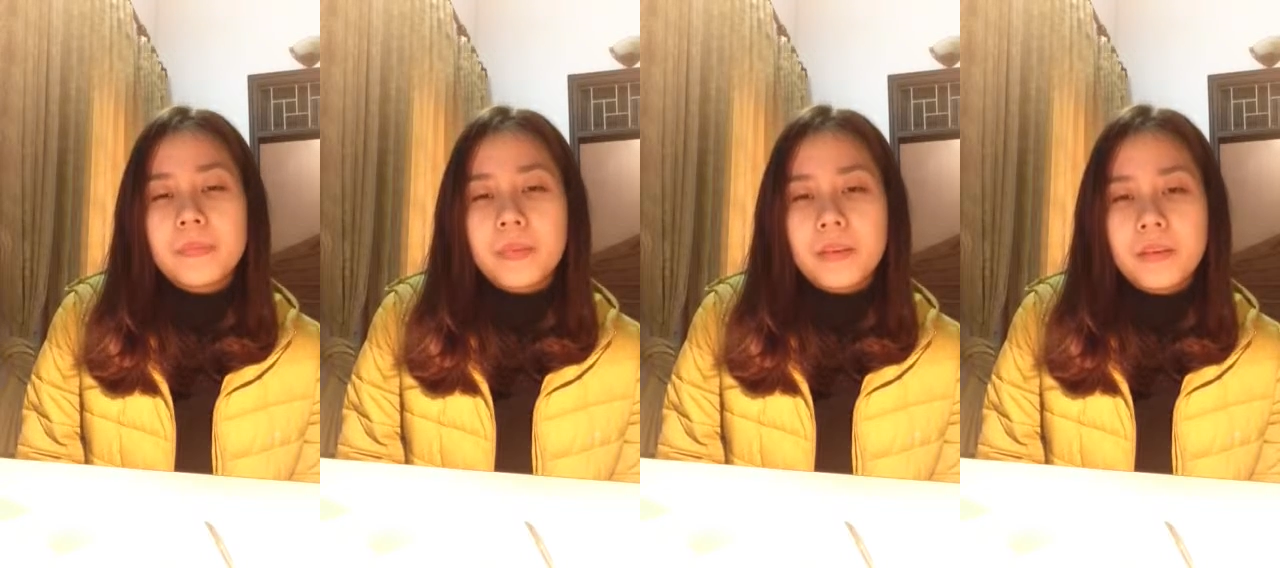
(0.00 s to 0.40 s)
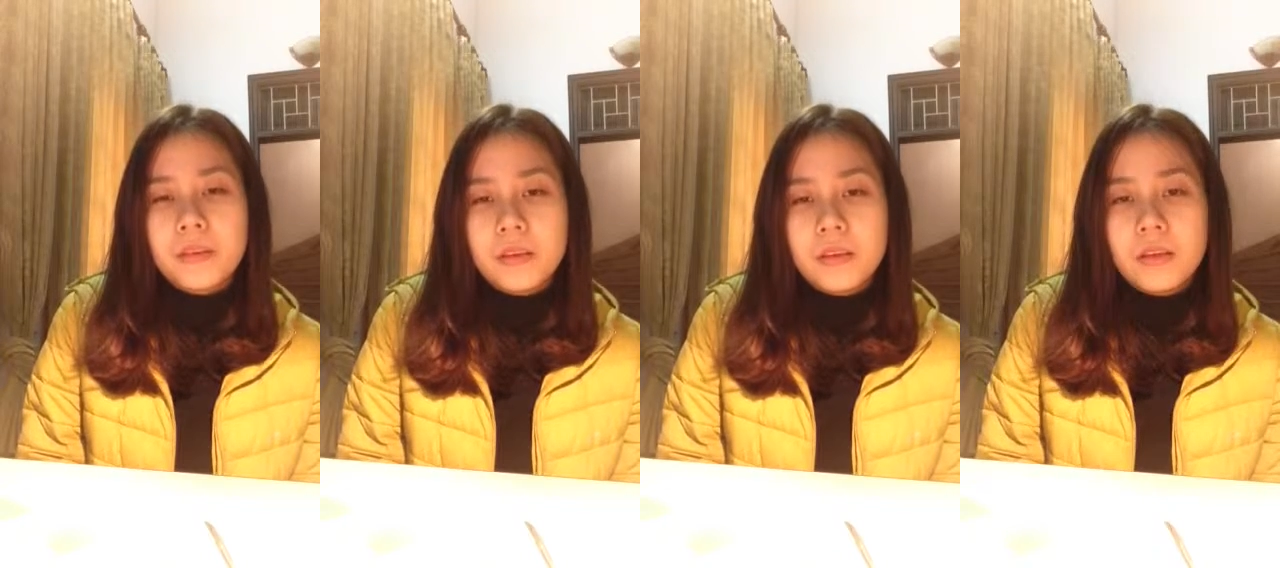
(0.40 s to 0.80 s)
Was
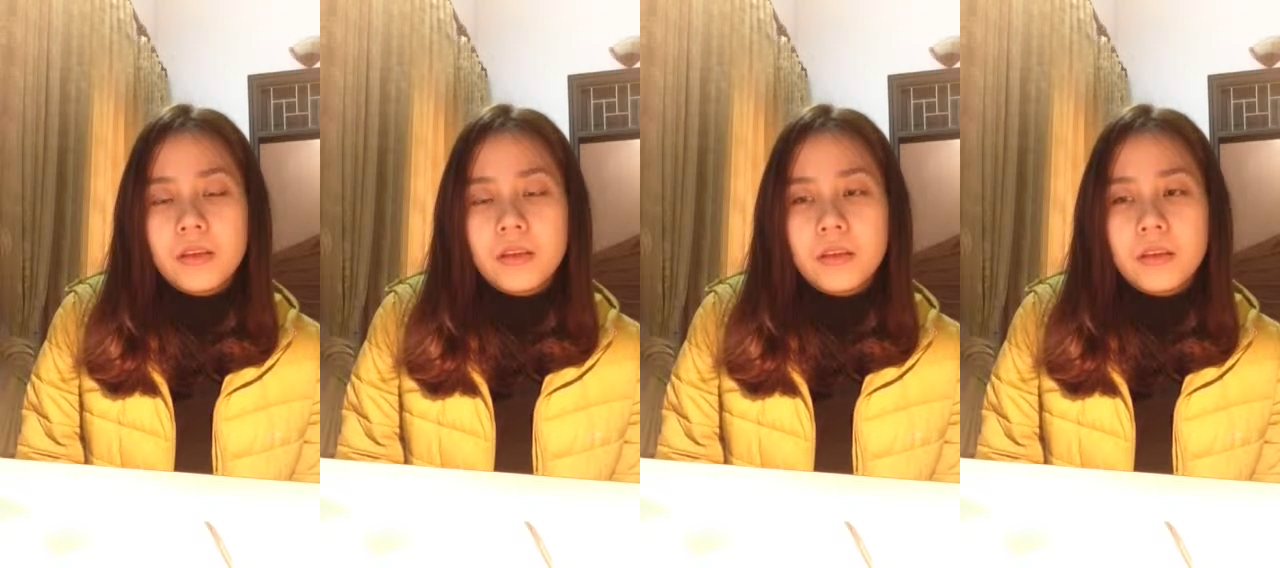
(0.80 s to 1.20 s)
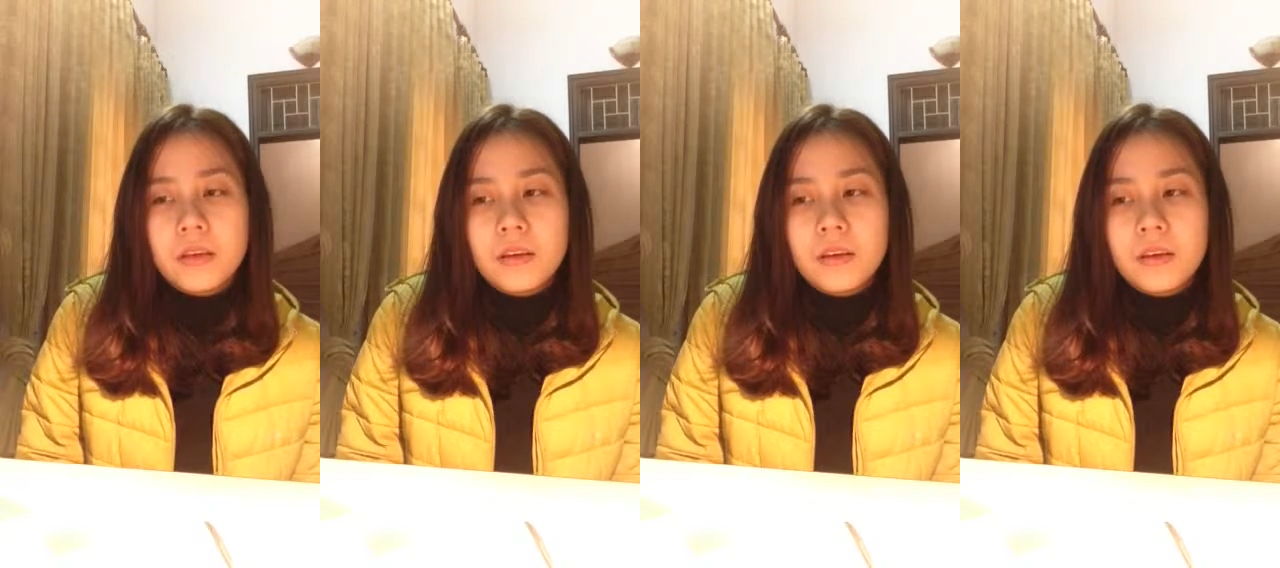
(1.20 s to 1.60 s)
I
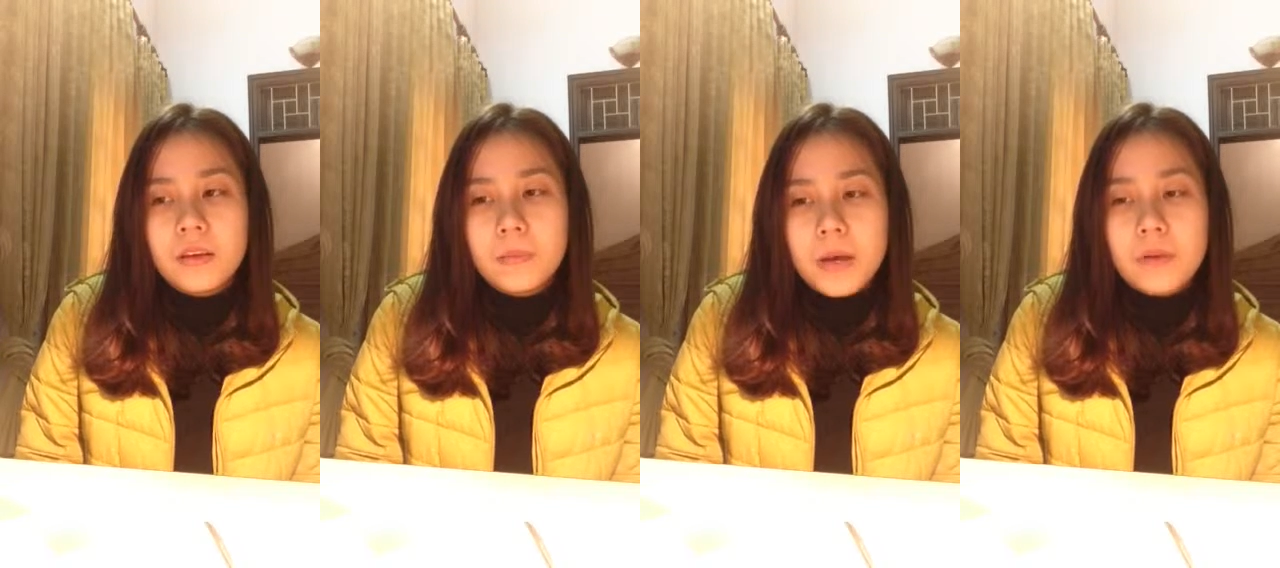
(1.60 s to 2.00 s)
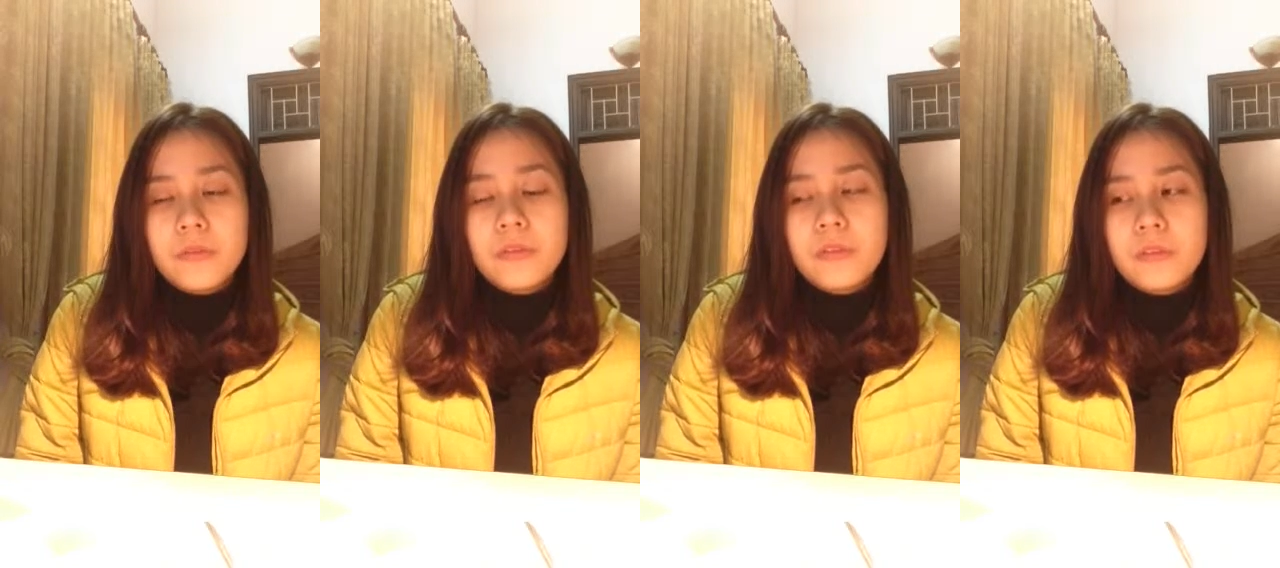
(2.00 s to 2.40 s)
curious
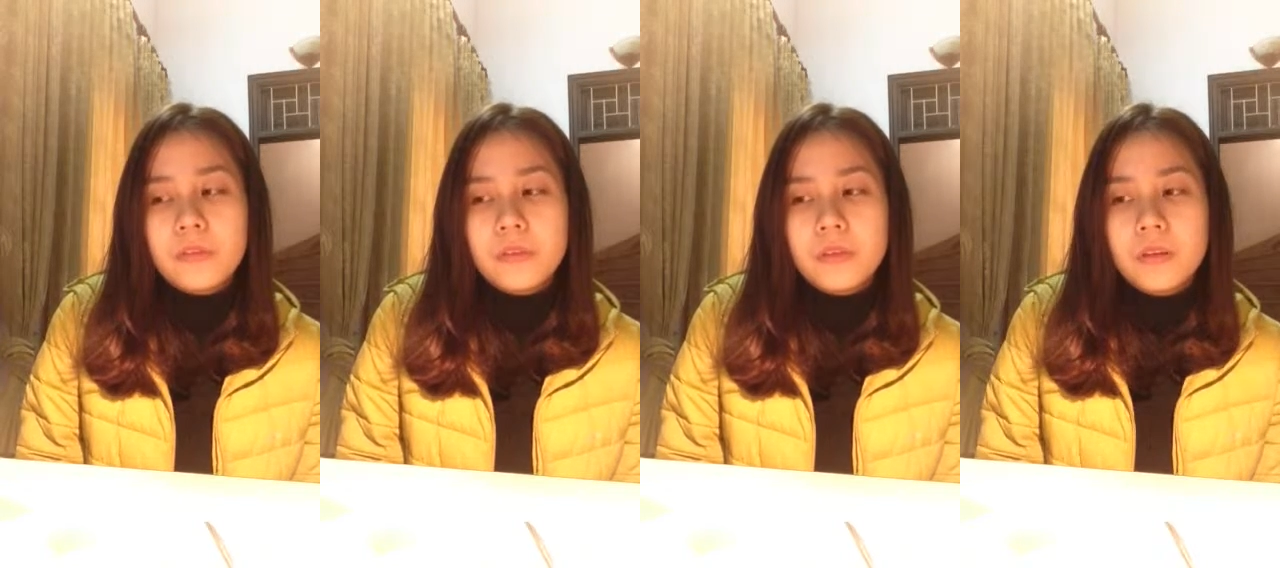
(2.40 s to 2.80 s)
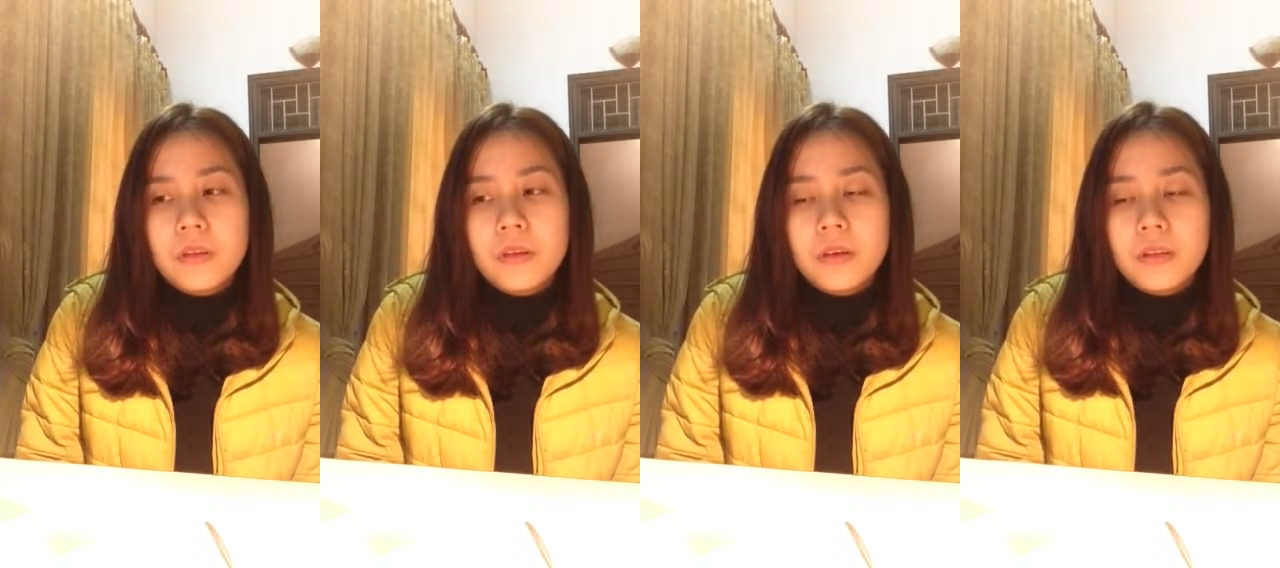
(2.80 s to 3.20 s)
about the
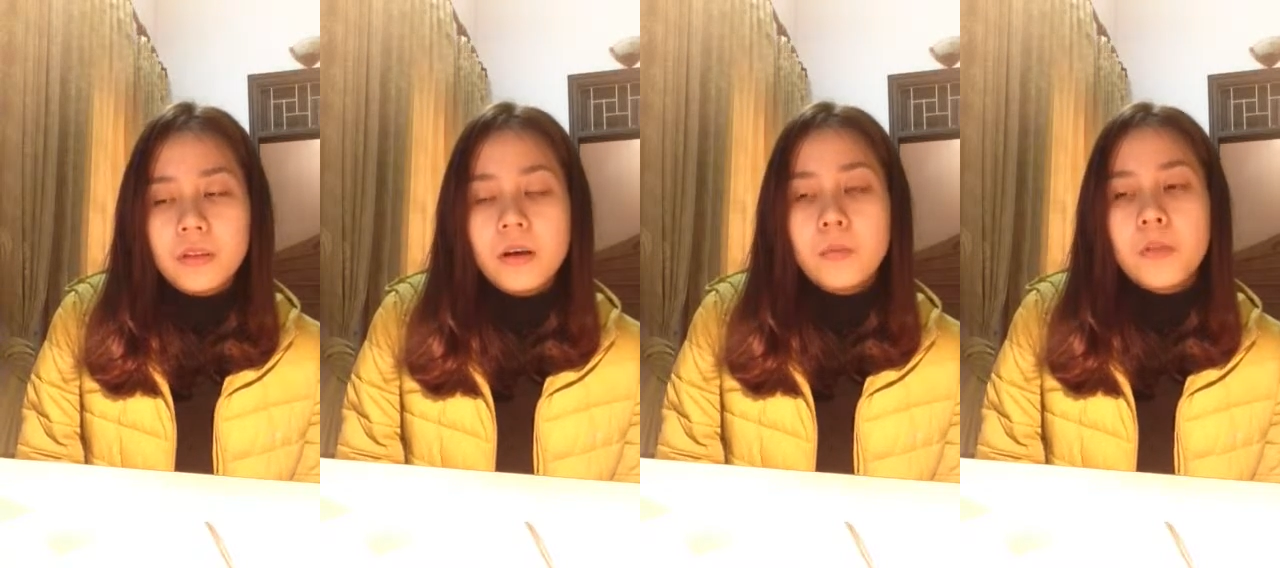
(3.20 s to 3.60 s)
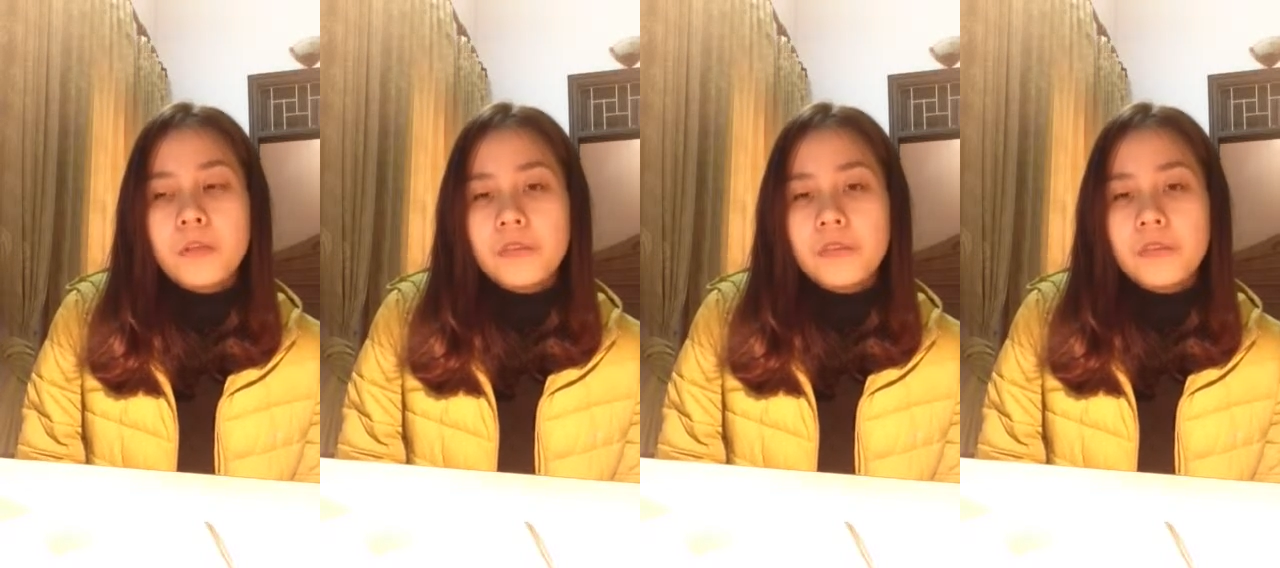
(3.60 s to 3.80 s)
Day of the